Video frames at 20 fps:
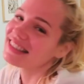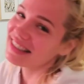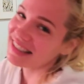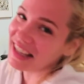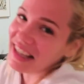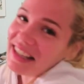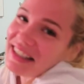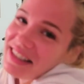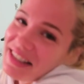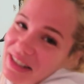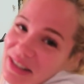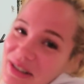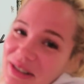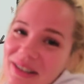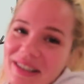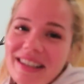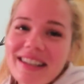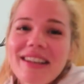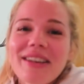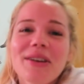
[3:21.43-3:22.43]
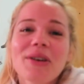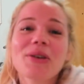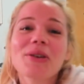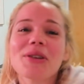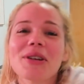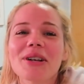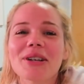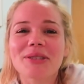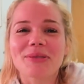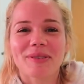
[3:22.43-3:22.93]
Stay tuned.
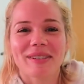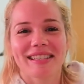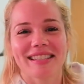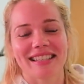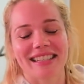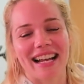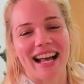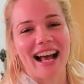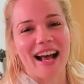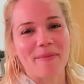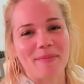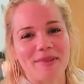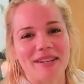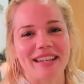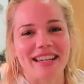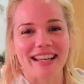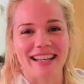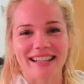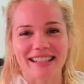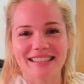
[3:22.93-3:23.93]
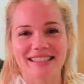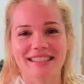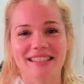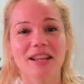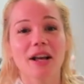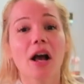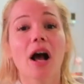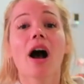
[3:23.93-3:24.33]
Who knows what's gonna happen next?